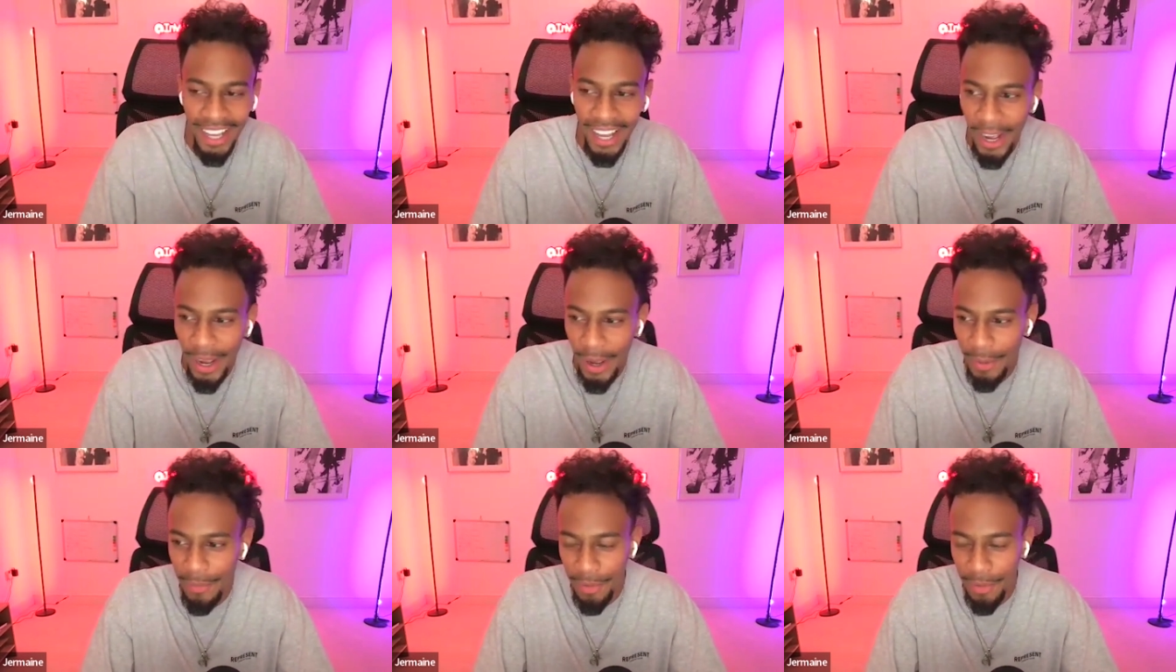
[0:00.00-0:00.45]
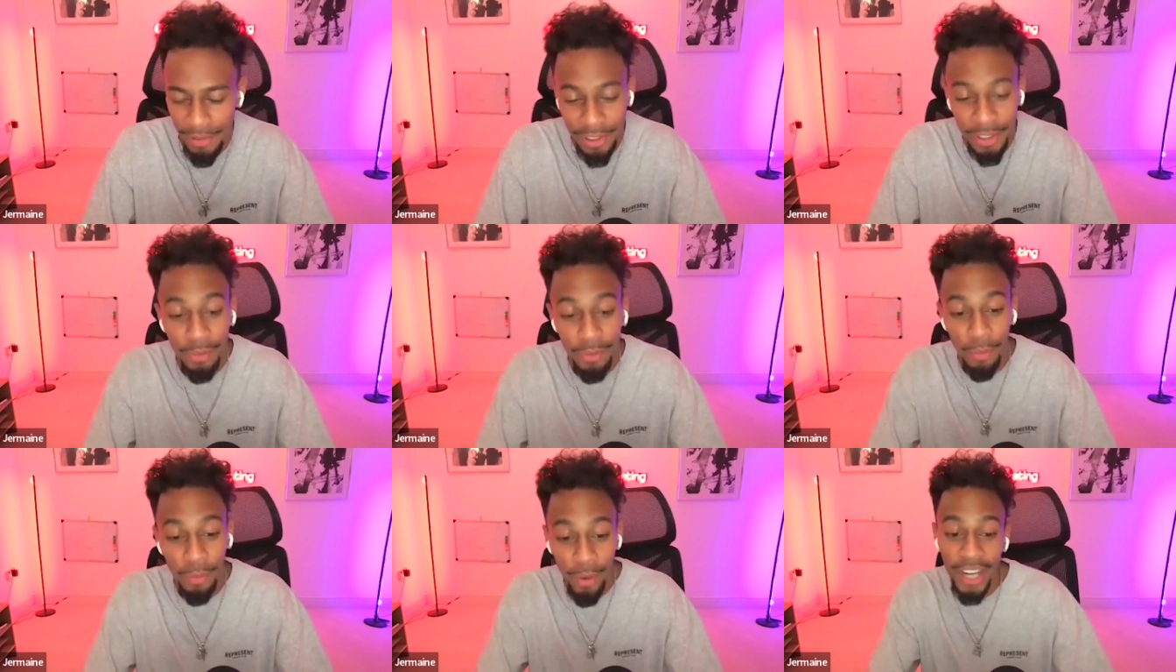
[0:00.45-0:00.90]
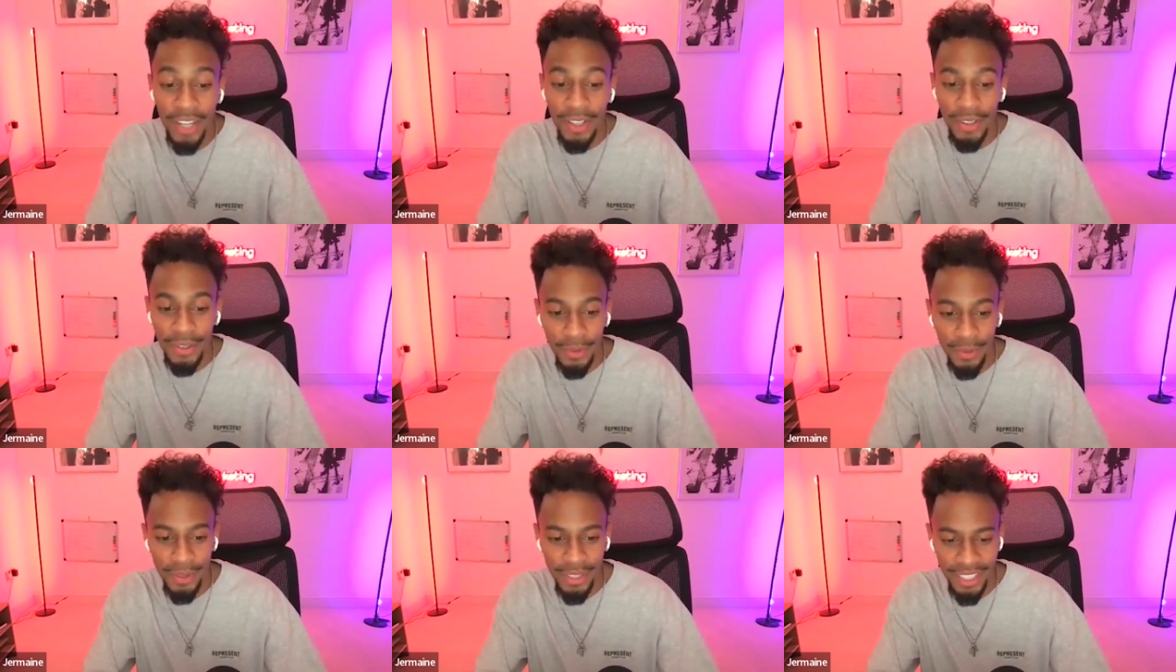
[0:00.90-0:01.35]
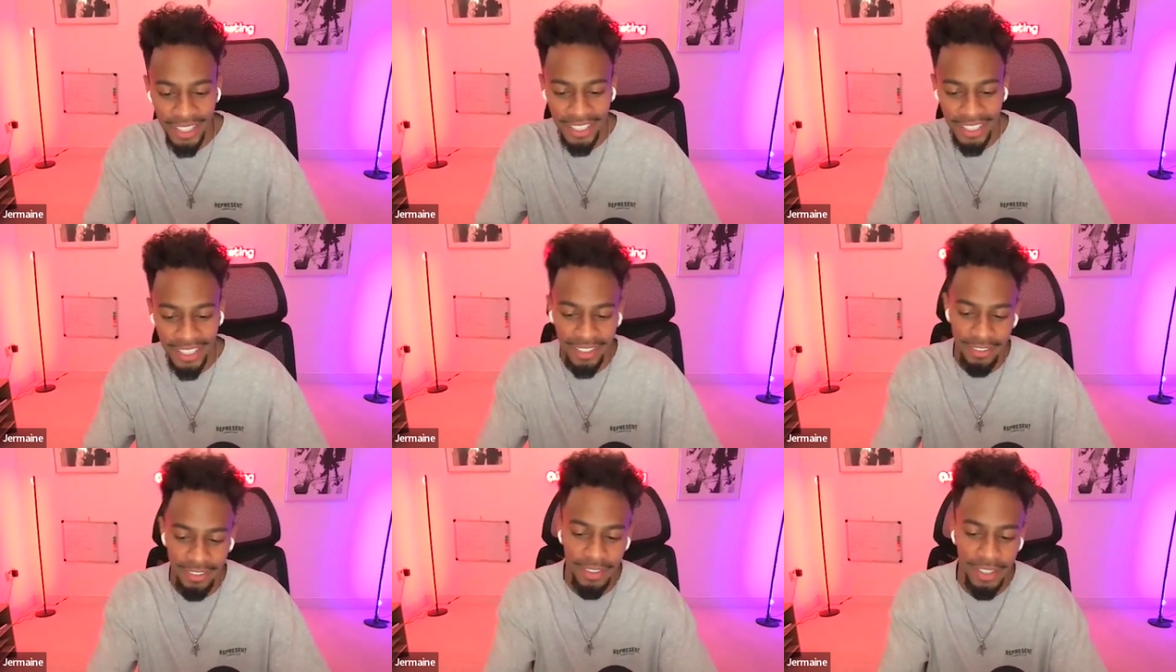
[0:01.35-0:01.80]
But think of why you're doing
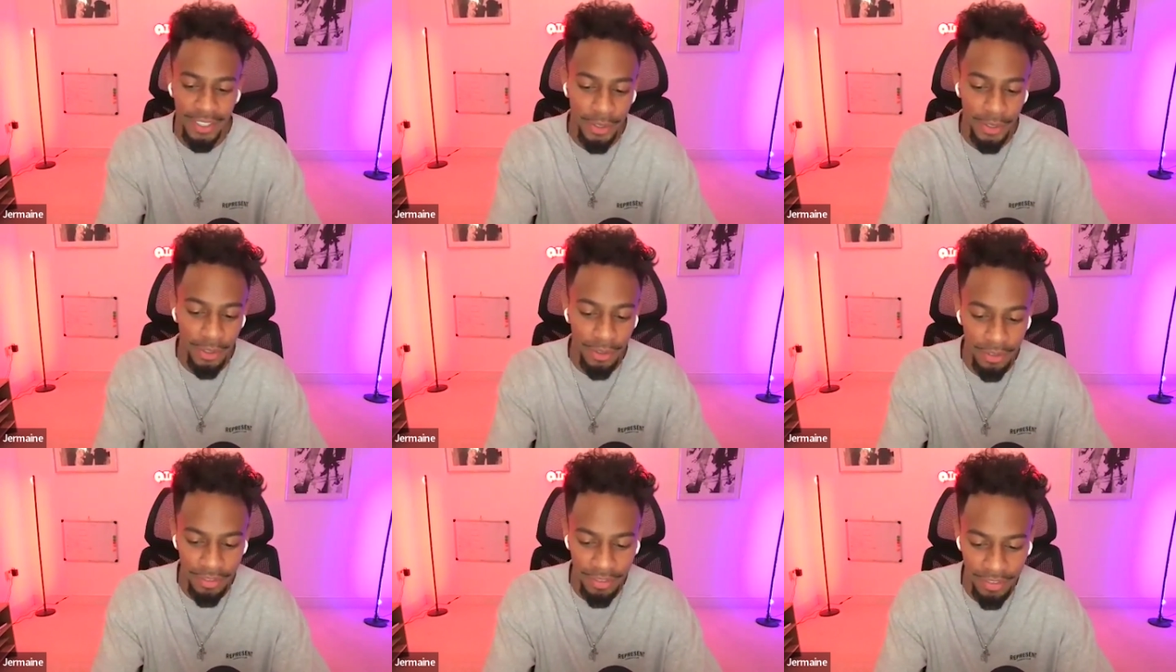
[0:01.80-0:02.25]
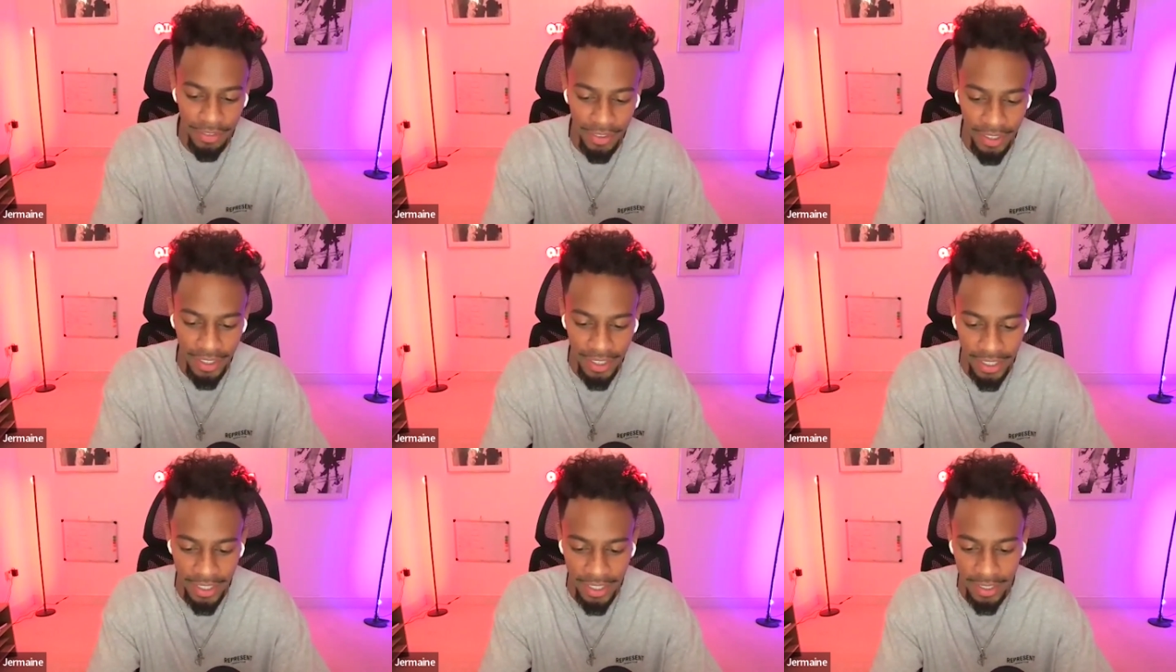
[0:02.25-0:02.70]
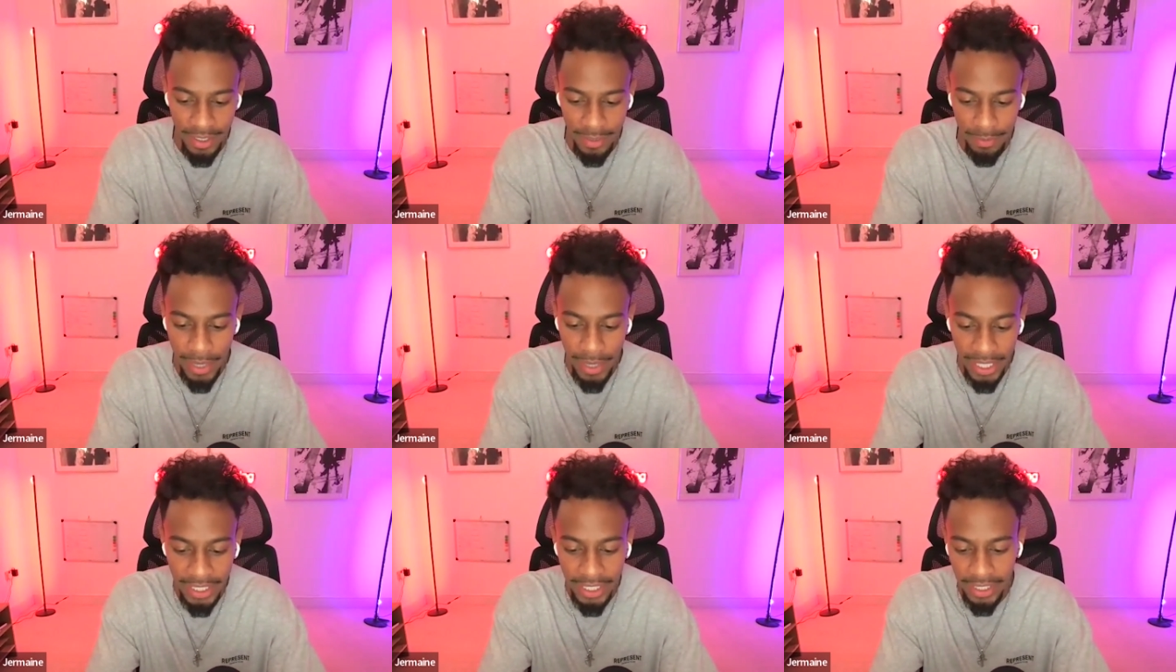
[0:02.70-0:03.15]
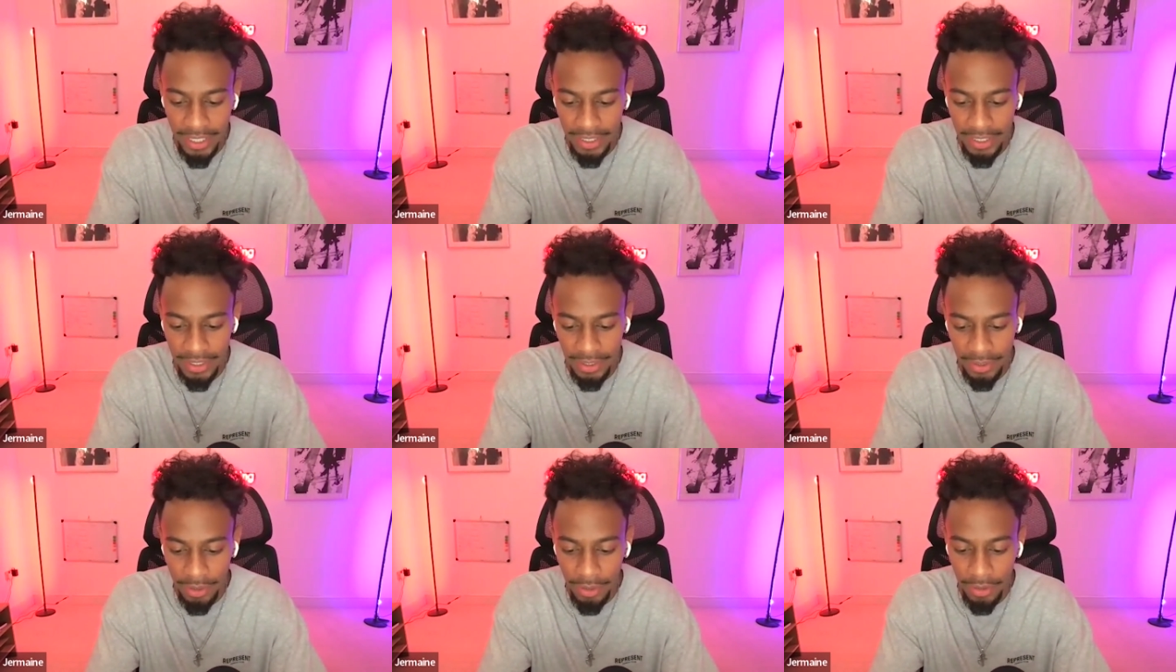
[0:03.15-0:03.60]
it. Think of, make
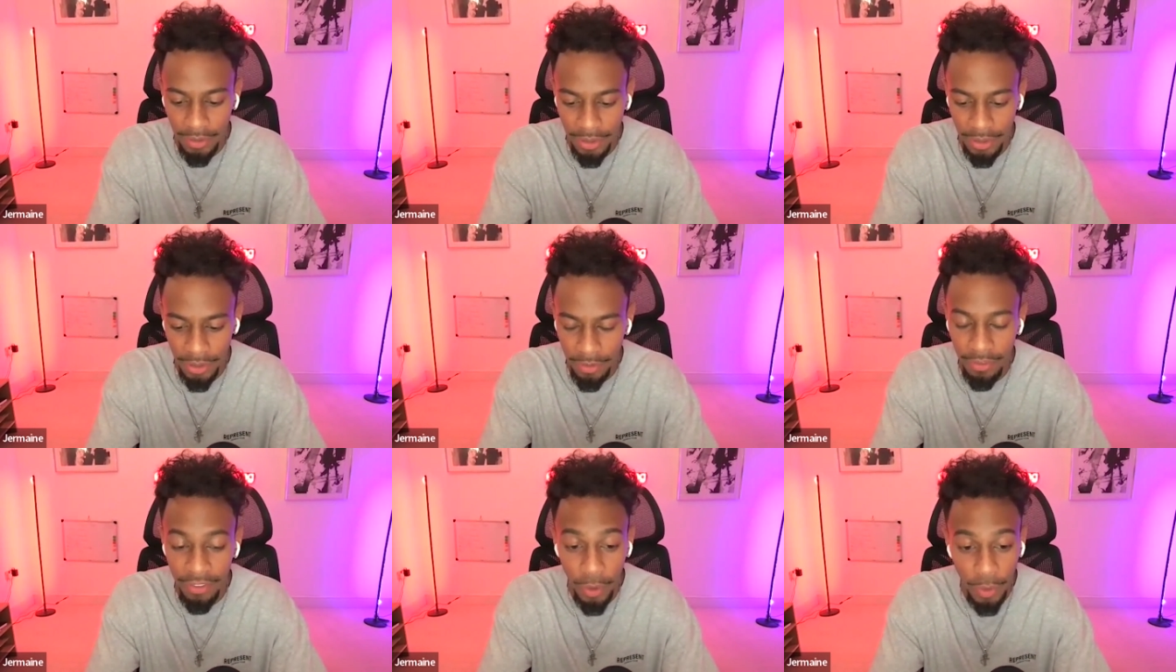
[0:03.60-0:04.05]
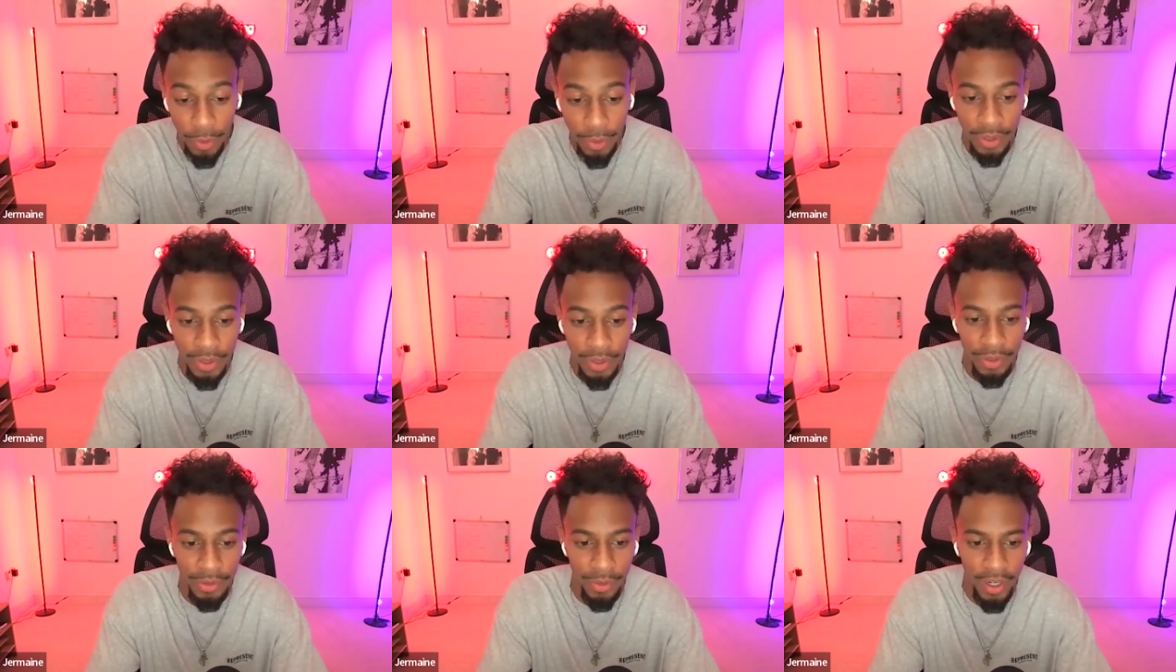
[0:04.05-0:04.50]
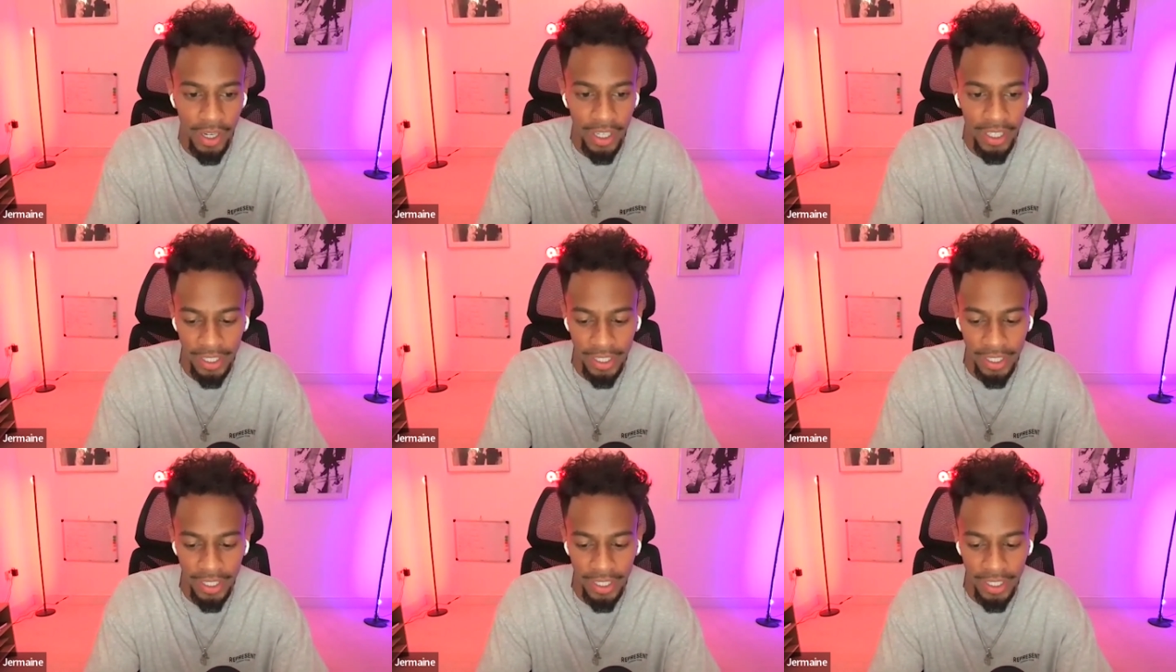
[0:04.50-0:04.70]
it your focus, right?